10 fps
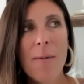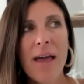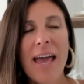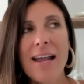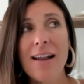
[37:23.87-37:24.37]

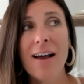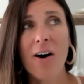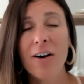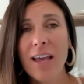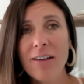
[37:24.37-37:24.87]
And
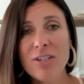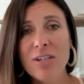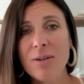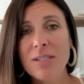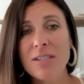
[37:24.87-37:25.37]
all you have to
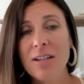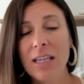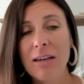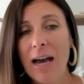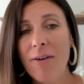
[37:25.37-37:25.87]
do is
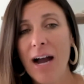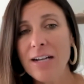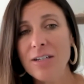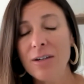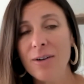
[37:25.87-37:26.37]
live how I
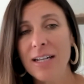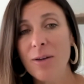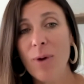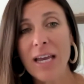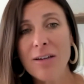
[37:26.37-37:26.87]
do. And the
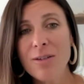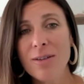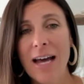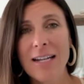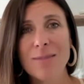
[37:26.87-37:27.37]
way you do
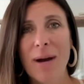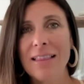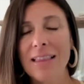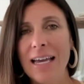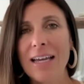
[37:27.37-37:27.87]
that is by
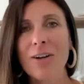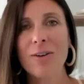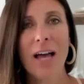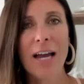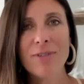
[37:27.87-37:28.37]
laying your
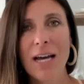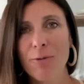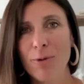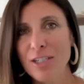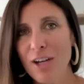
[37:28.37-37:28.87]
life down
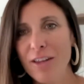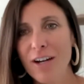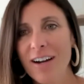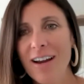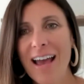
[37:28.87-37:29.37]
for each
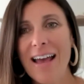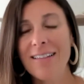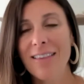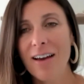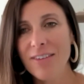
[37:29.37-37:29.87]
other
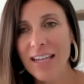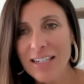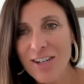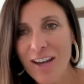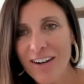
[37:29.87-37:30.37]
and loving
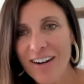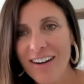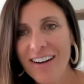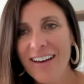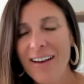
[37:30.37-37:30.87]
each other.
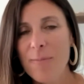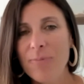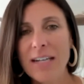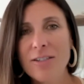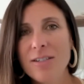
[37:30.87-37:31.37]

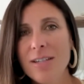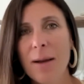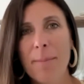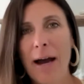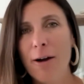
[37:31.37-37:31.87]
That's just like
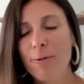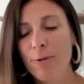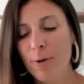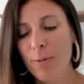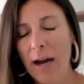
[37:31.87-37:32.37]
a
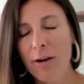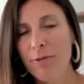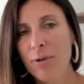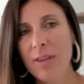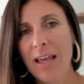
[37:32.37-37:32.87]
powerful,
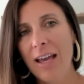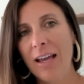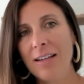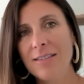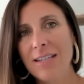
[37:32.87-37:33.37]
powerful
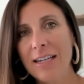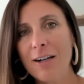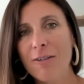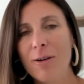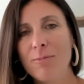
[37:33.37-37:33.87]
thing to
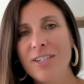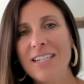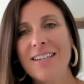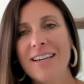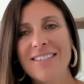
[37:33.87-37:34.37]
hear from
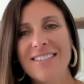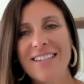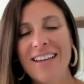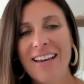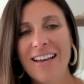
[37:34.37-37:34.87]
Jesus.
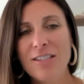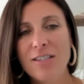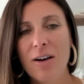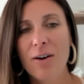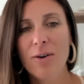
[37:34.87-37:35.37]

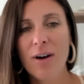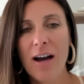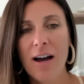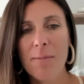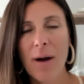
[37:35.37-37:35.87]
So
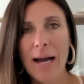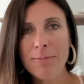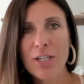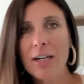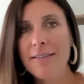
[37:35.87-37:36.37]
I'm
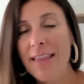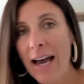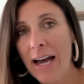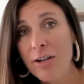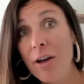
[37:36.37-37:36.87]
sharing
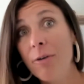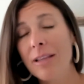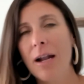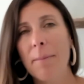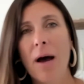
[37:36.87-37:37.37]
that, knowing
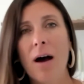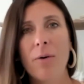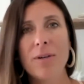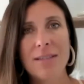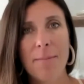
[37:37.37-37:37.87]
that I'm not
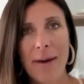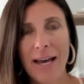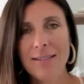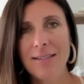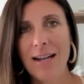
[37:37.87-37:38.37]
always the
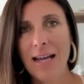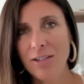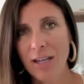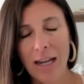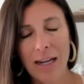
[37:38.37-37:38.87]
best at
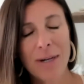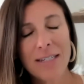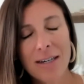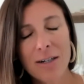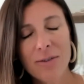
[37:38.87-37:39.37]
educating
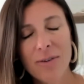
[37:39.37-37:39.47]
myself.